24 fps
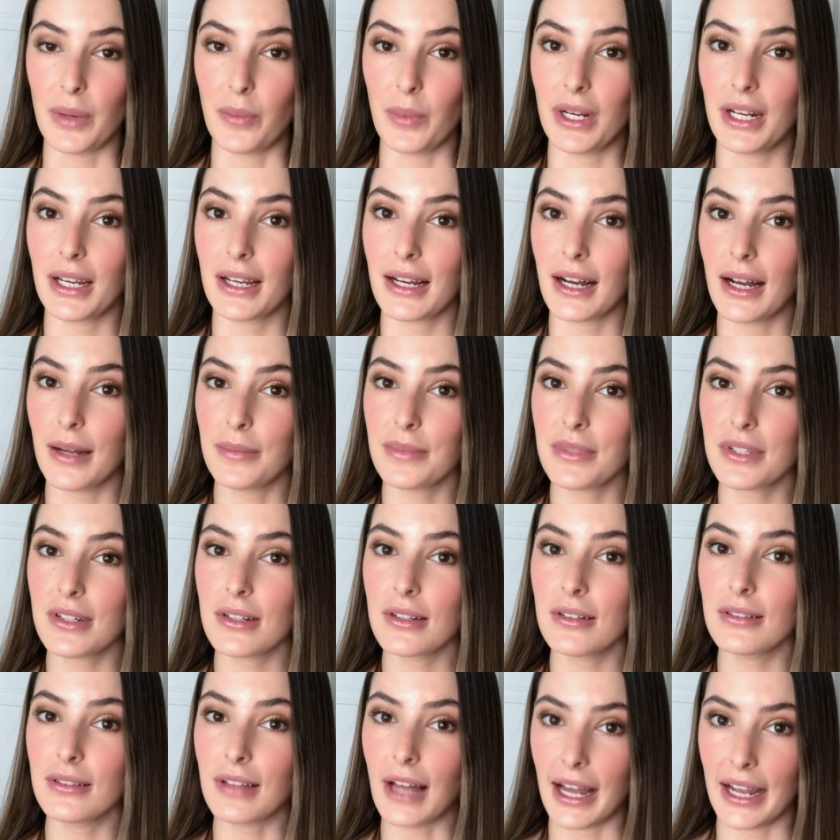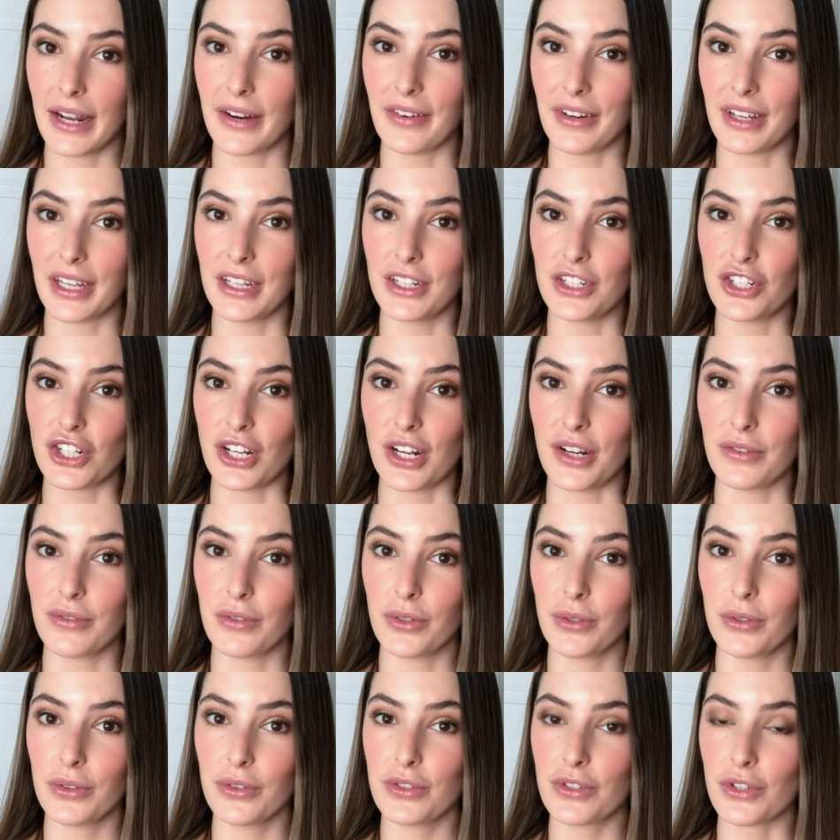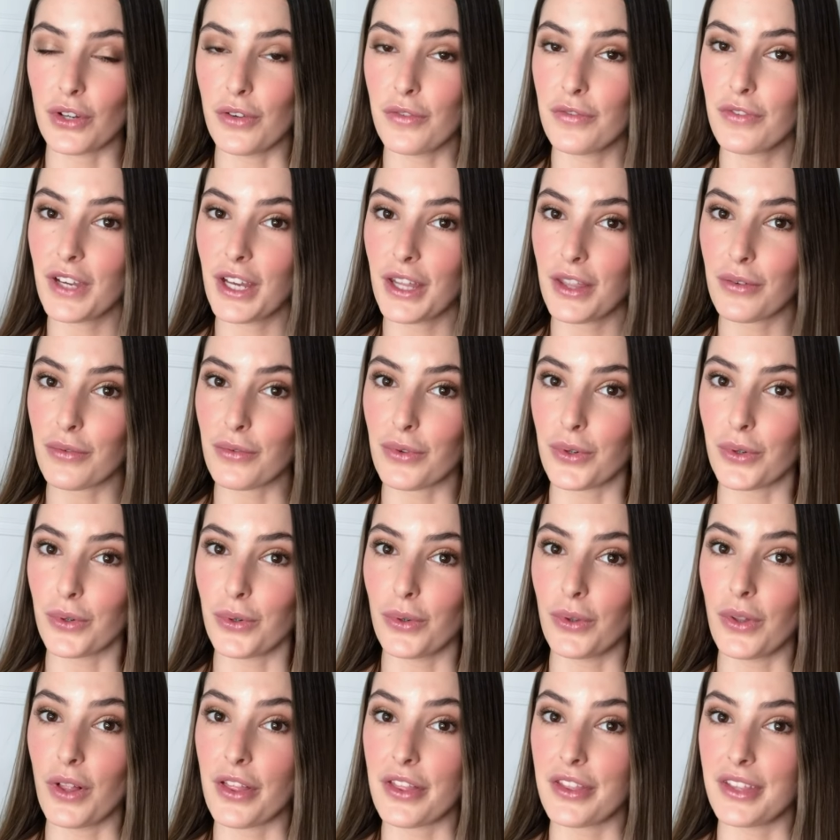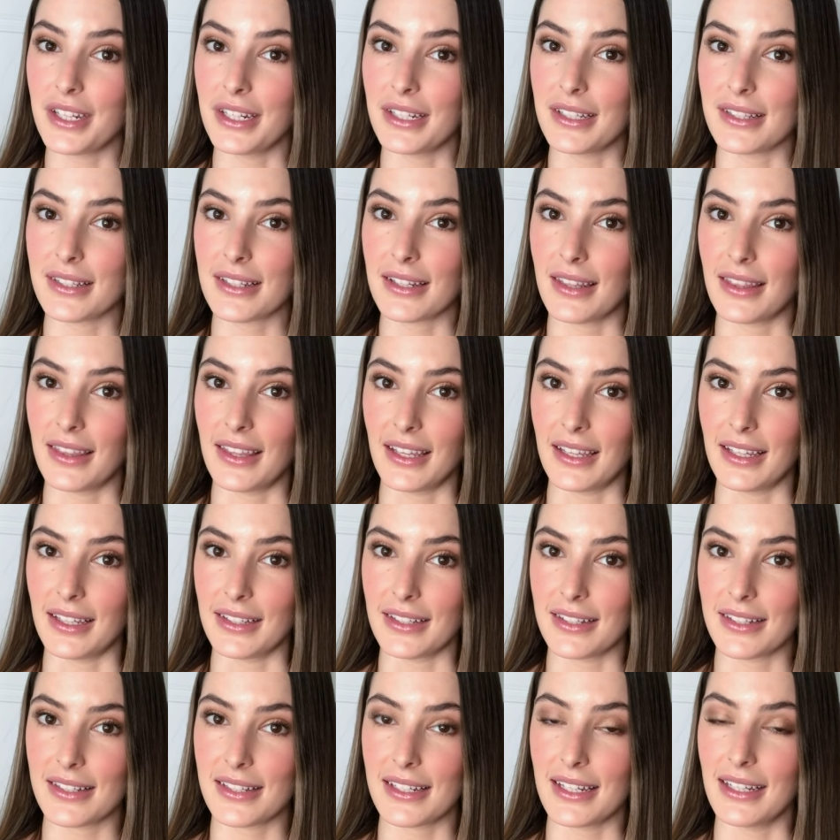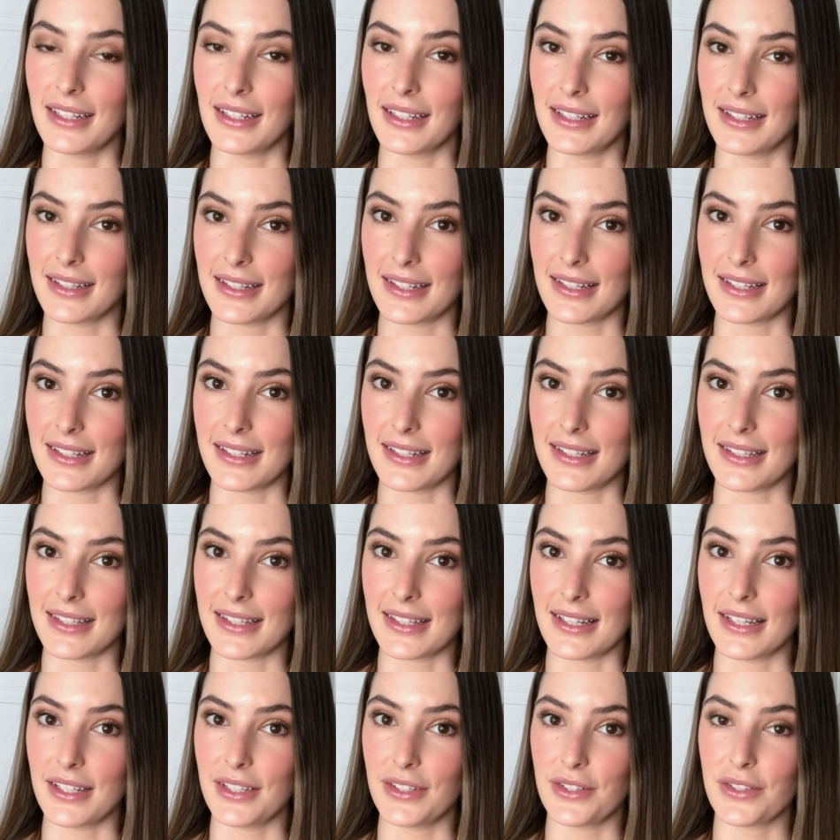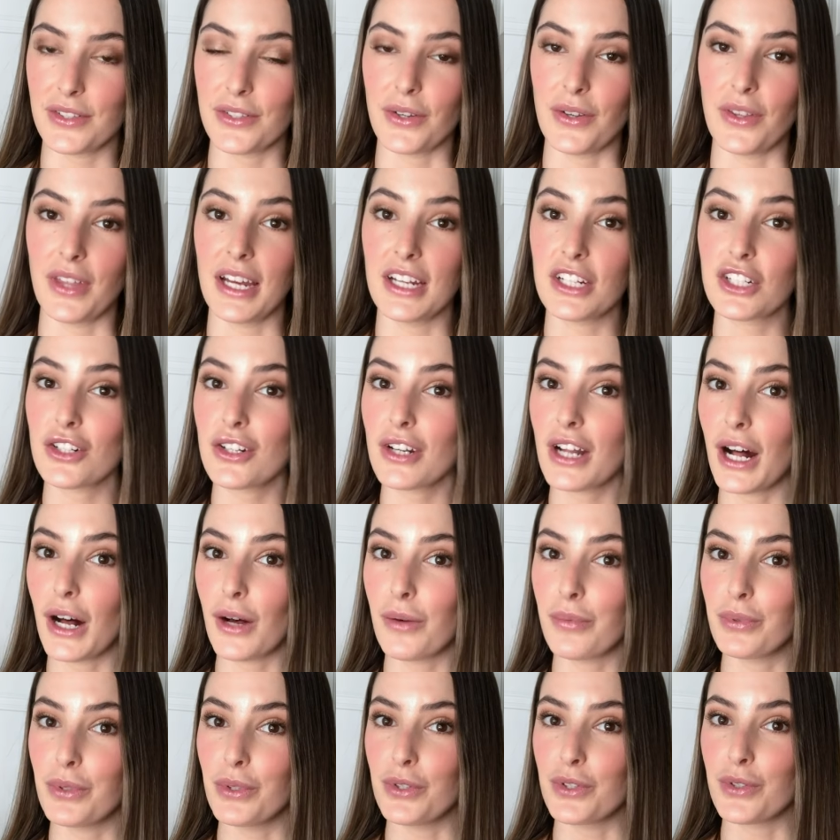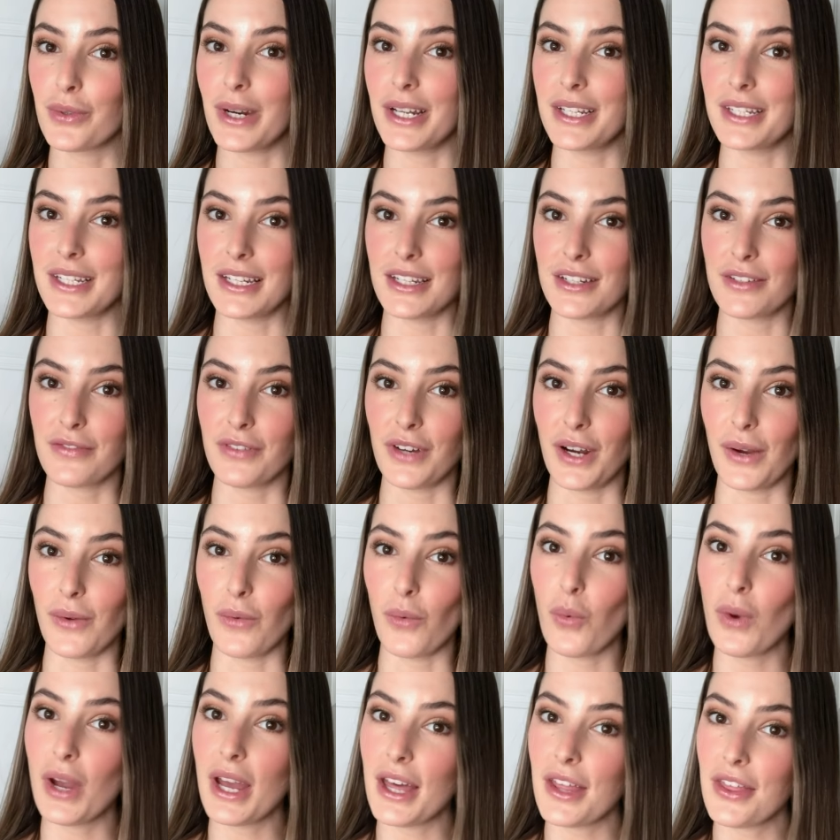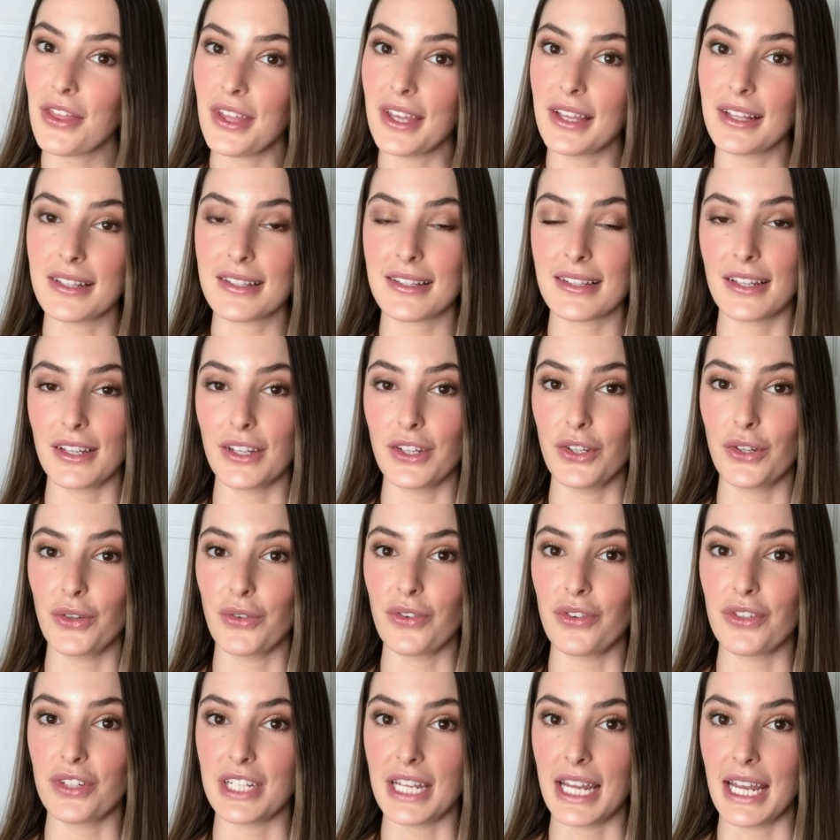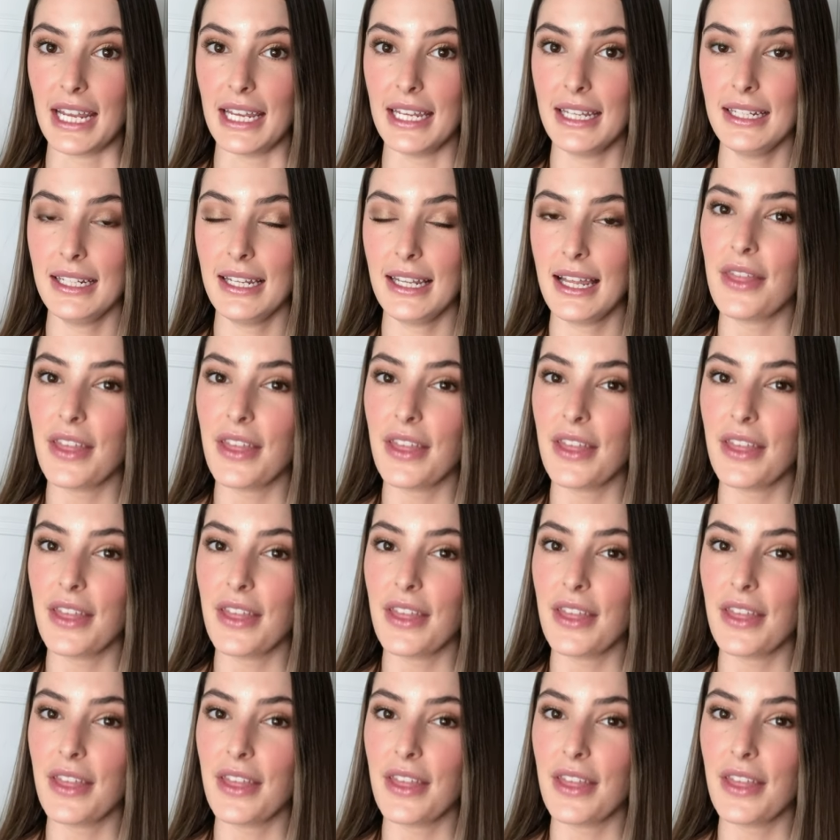And when it comes to layering in general, don't forget the rule thinnest to thickest in consistency. So that should help you to identify where things sit in your routine.